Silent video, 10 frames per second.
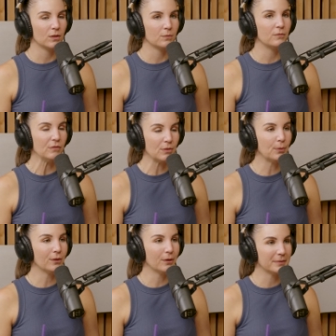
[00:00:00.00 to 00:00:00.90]
if the
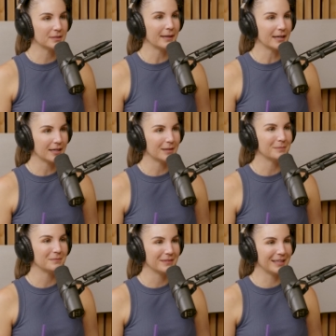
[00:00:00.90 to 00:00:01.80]
pool opens back up,
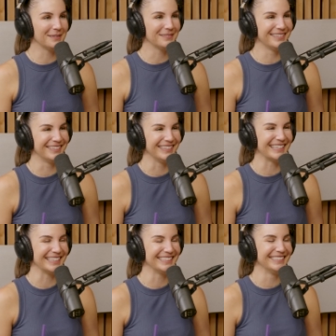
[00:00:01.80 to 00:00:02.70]
very
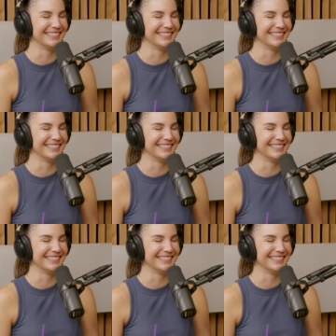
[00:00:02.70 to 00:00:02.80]
good.